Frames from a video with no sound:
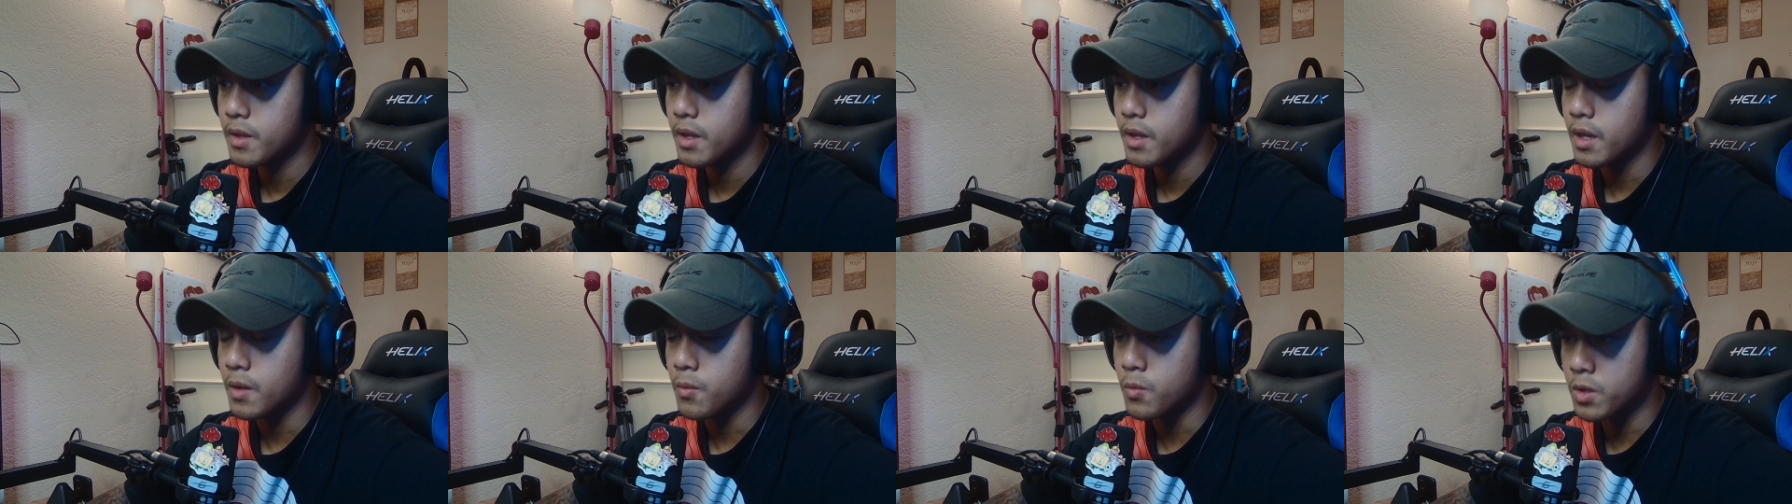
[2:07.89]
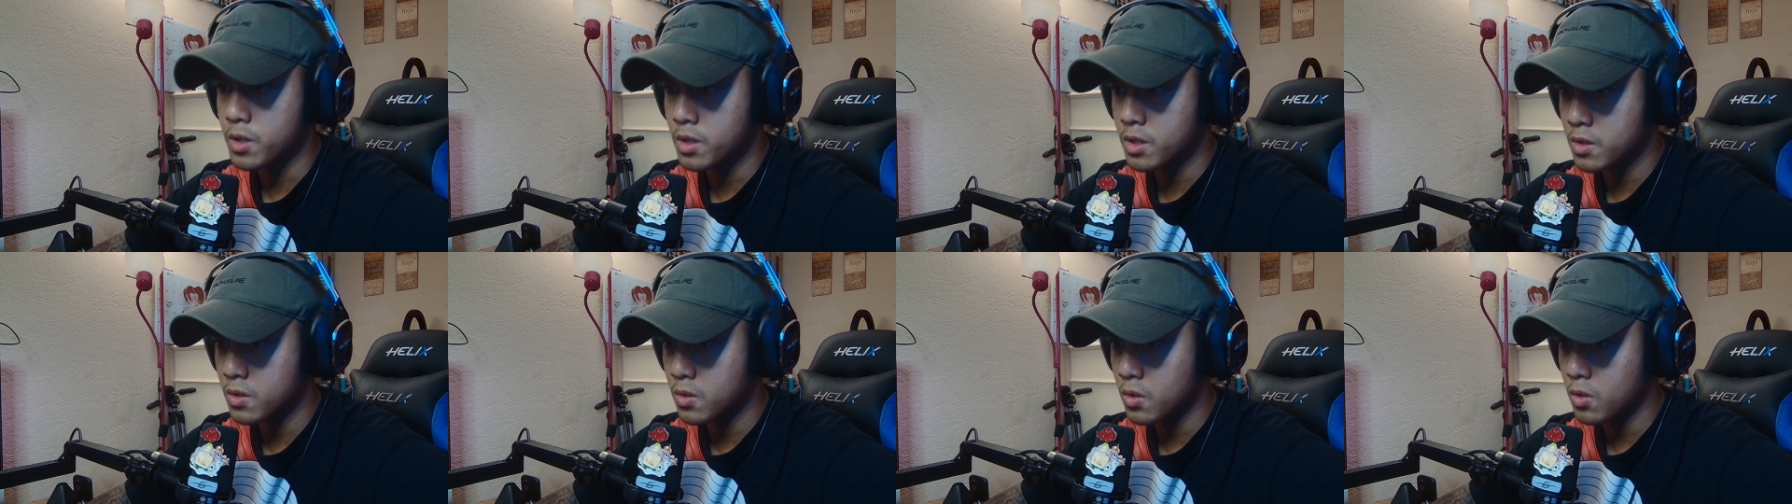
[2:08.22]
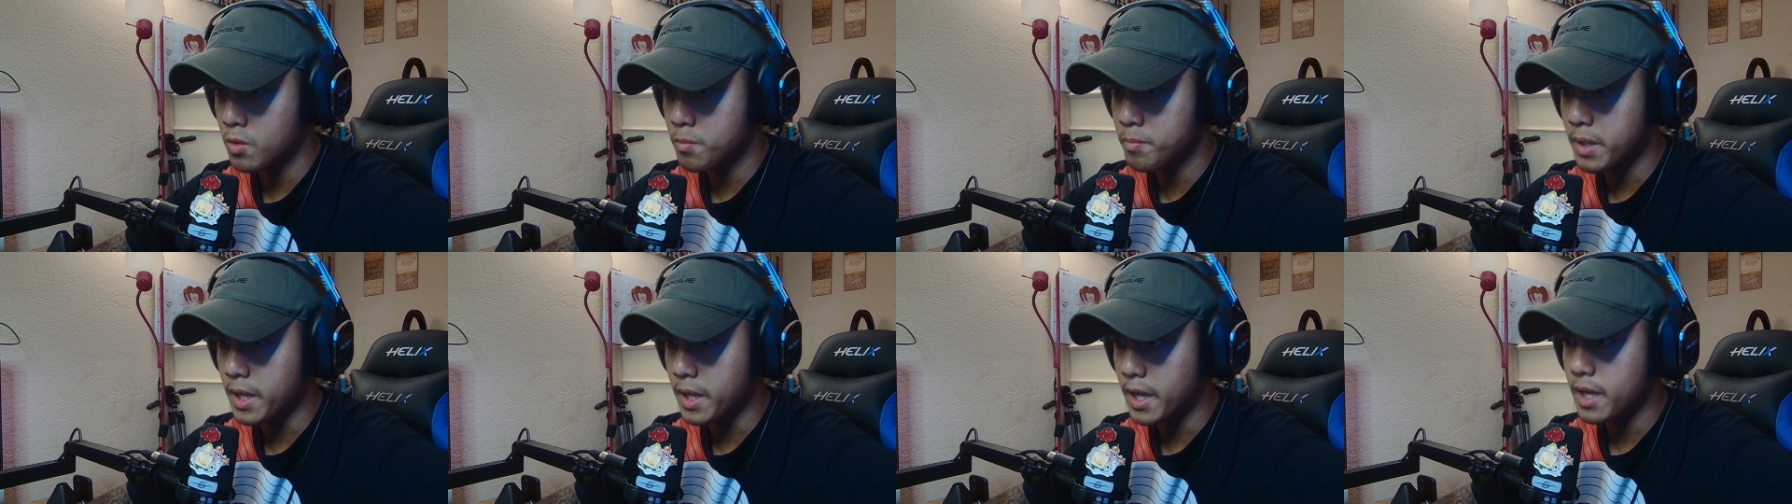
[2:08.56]
And we're gonna
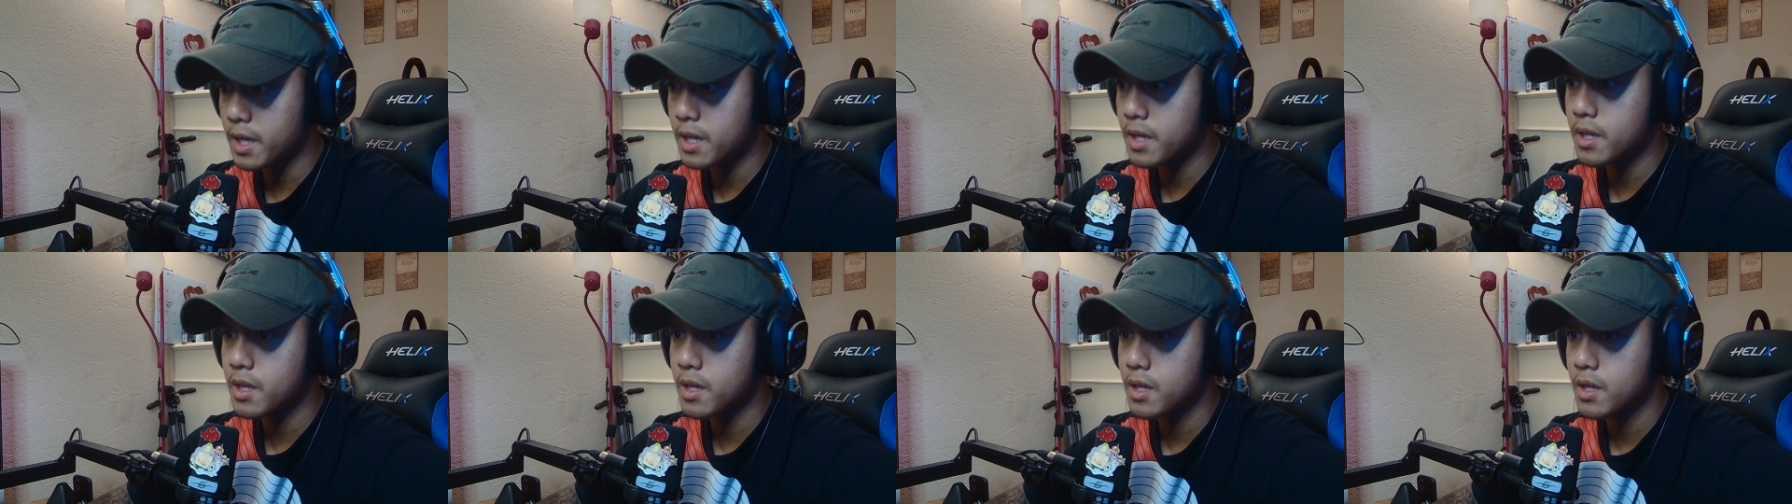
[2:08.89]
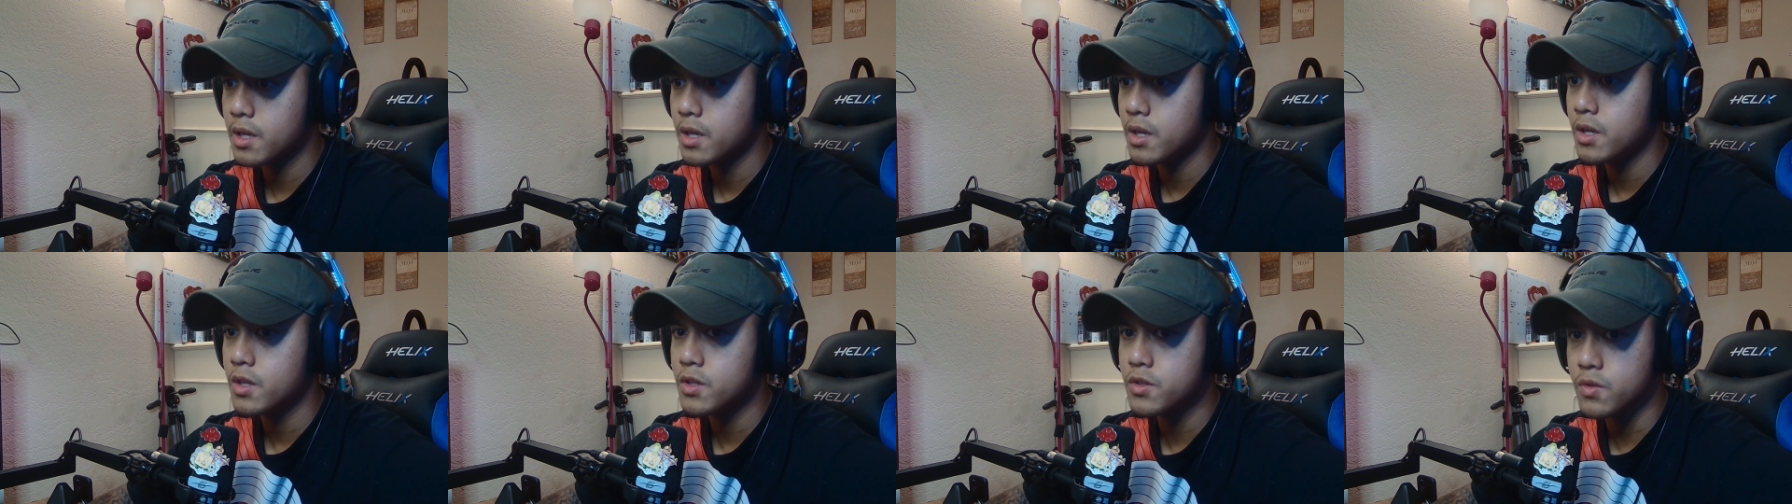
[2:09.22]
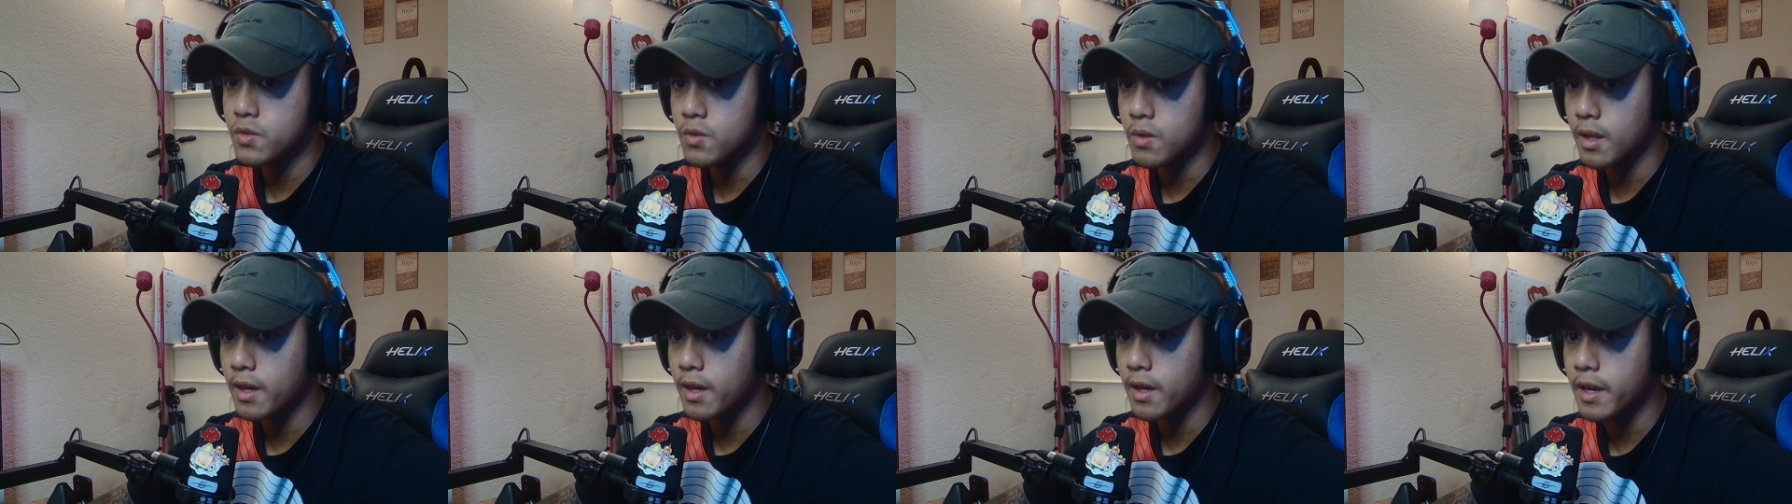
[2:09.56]
go back
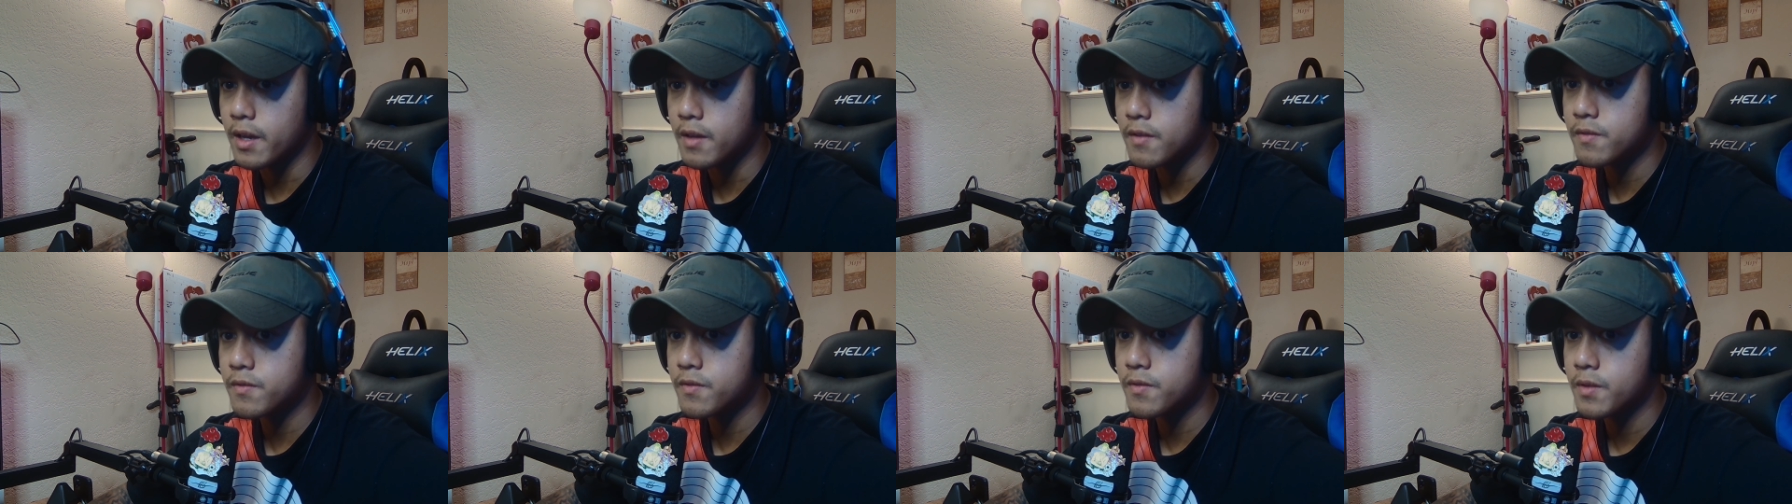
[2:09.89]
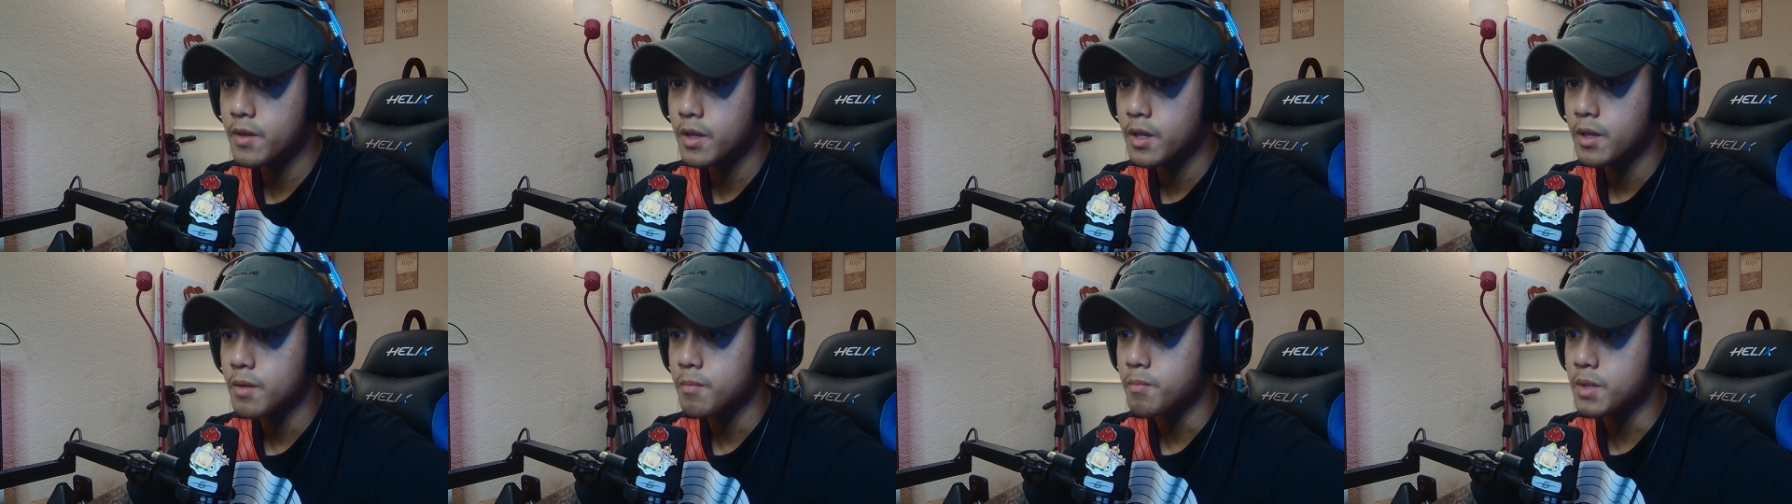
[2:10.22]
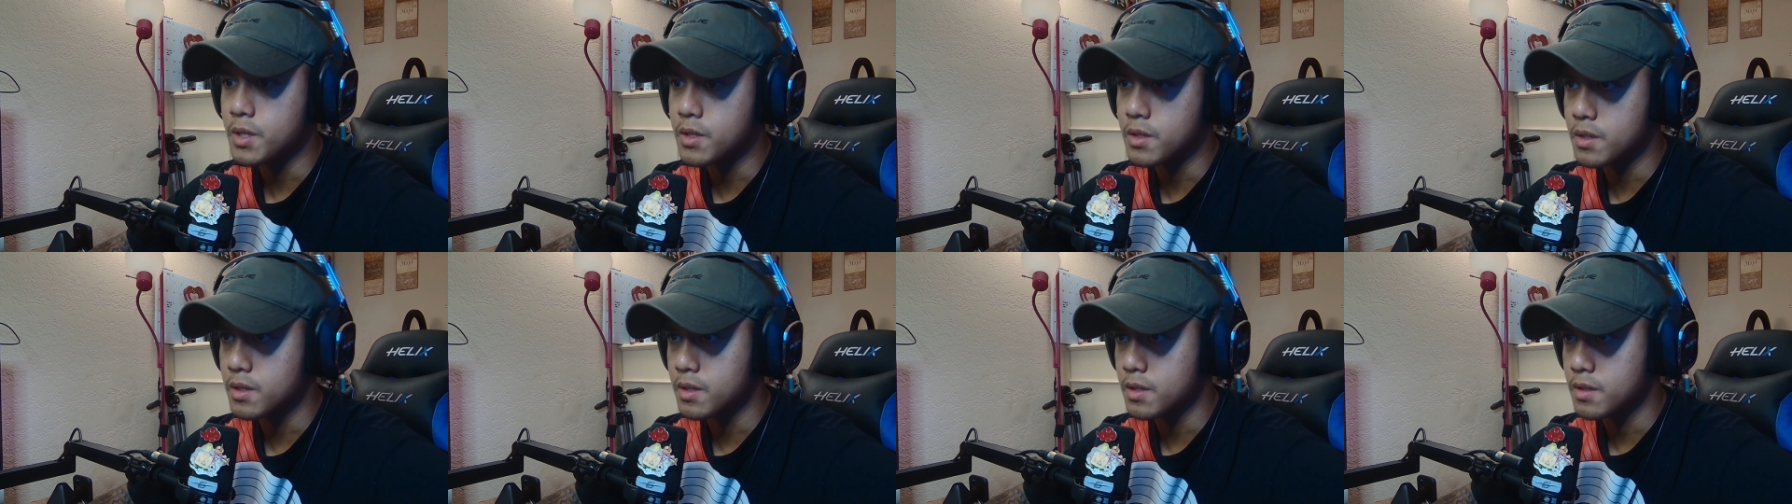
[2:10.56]
to live
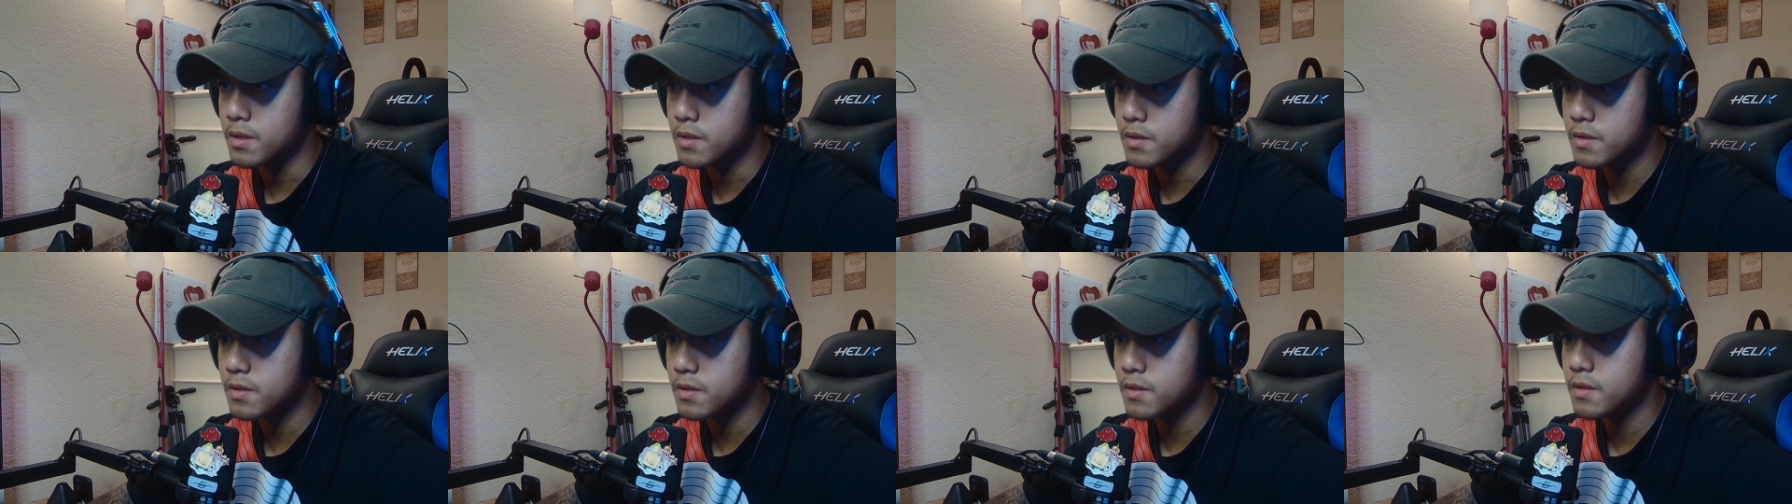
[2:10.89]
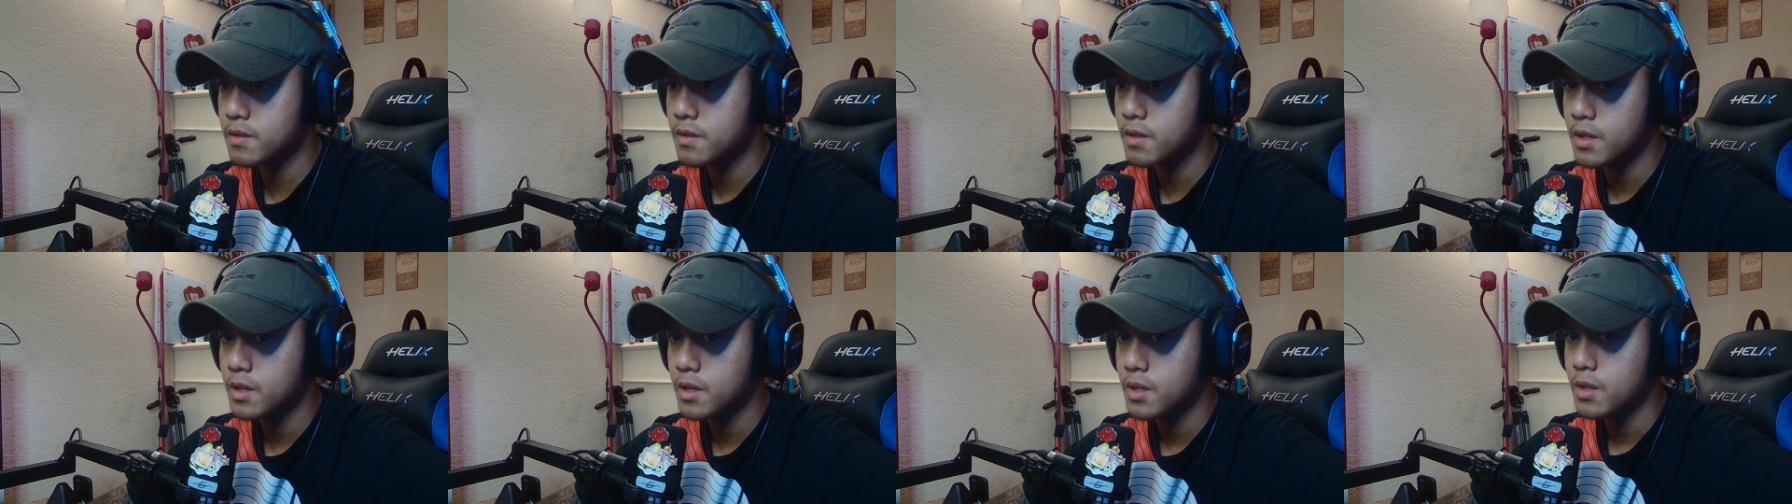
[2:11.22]
because